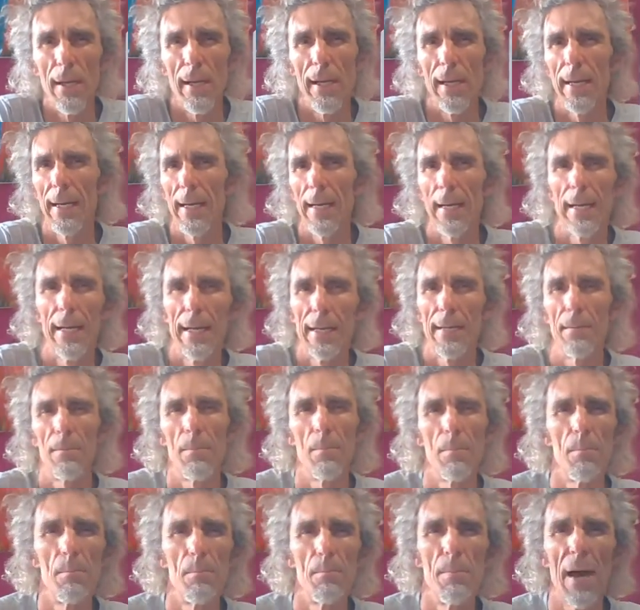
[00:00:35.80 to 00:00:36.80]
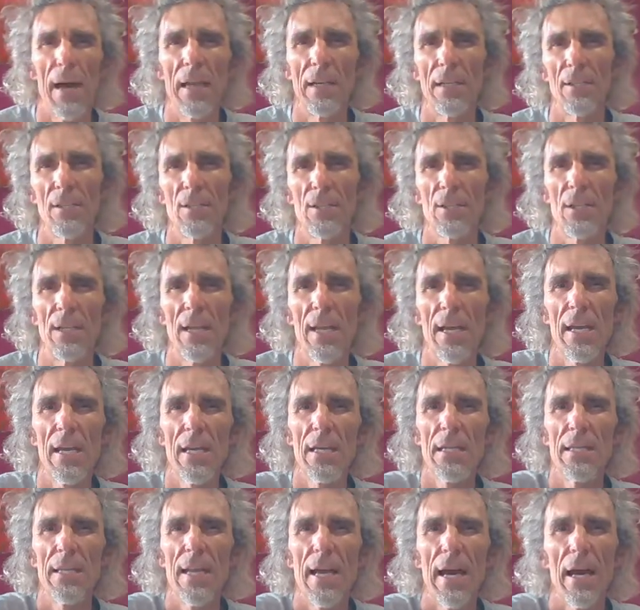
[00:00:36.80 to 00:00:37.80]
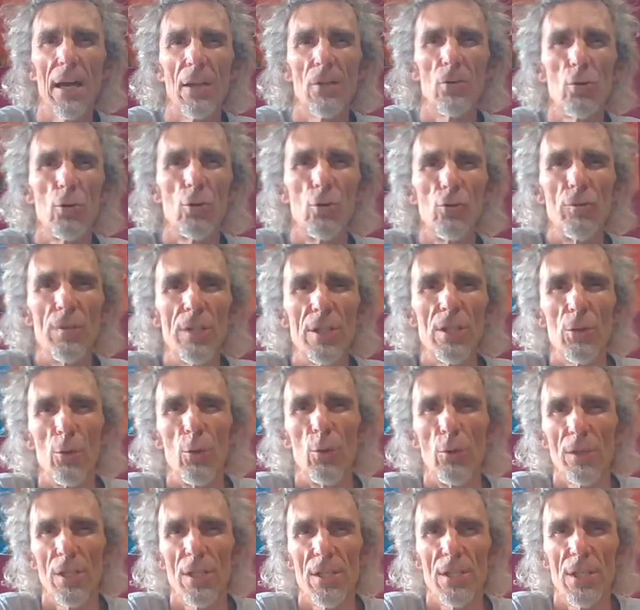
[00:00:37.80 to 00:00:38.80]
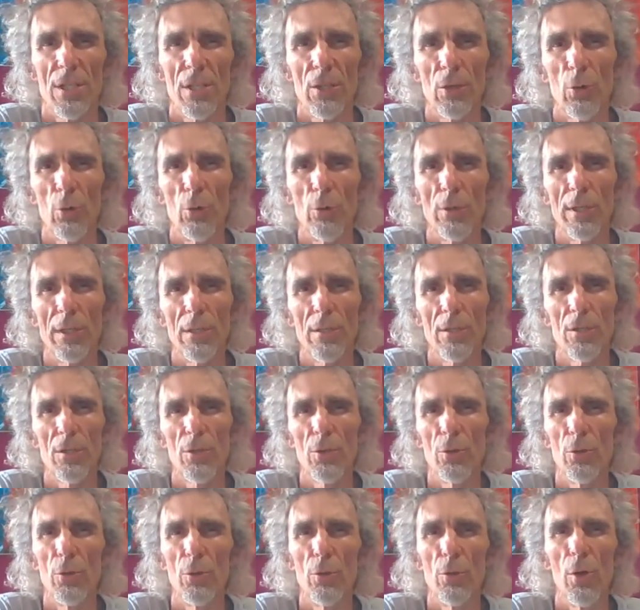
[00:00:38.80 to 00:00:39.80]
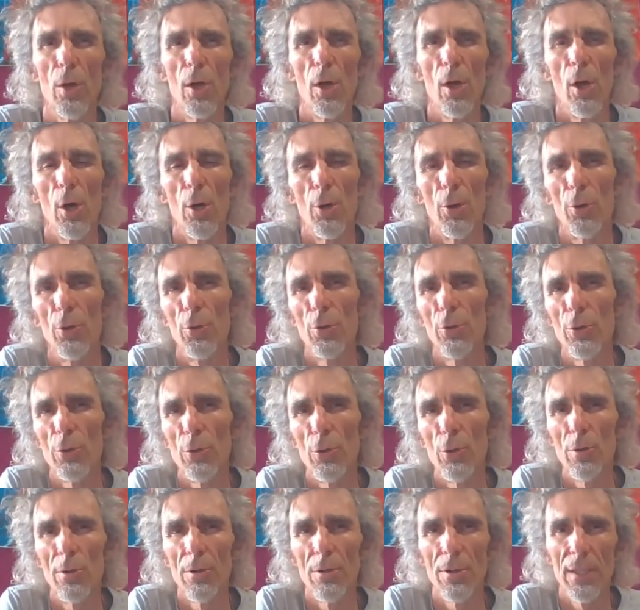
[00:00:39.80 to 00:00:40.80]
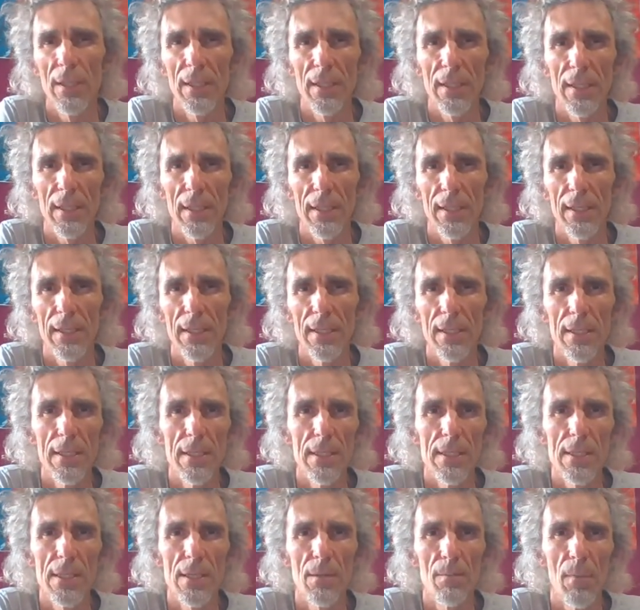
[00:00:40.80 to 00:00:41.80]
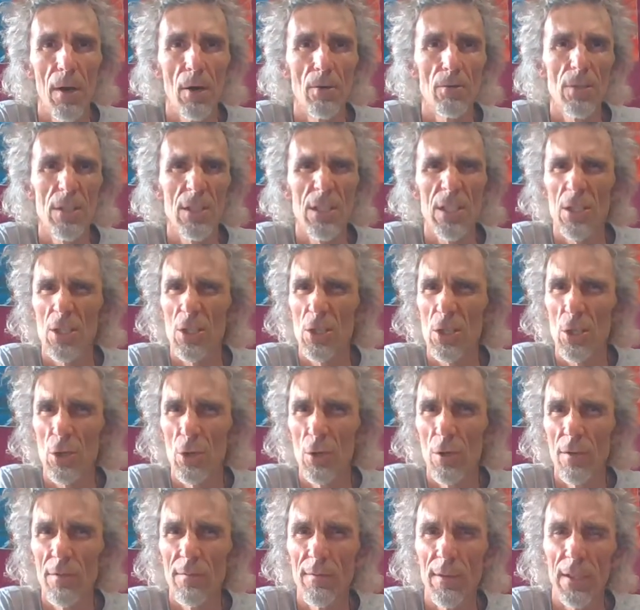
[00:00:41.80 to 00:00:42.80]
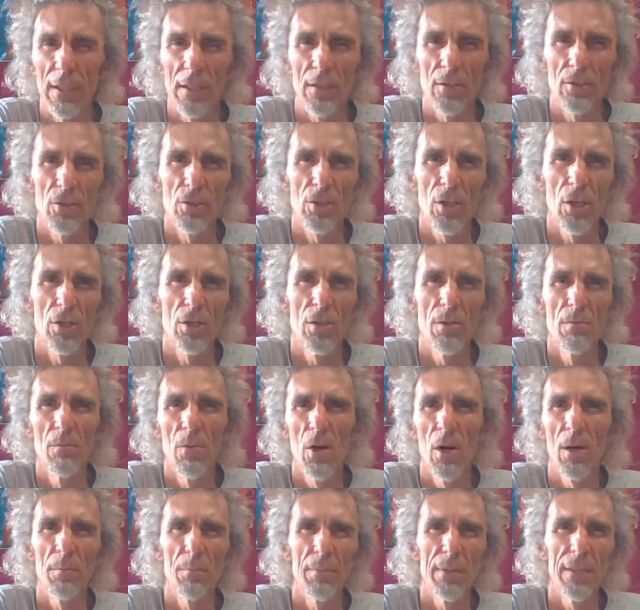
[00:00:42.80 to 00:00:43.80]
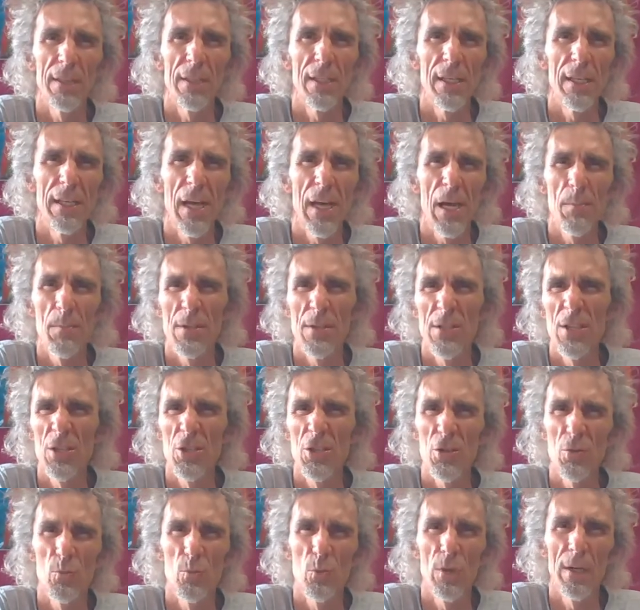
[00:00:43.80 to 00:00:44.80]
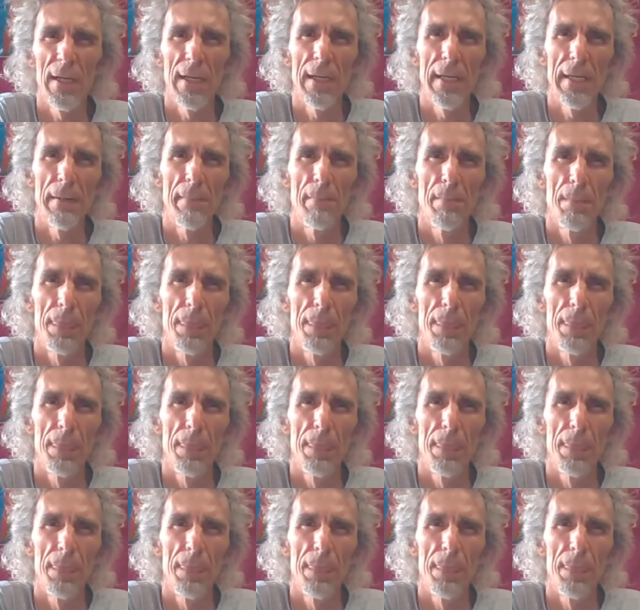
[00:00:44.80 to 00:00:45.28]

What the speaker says: balance and hand out your resources according to who you think is the most deserving. So you might be in a position where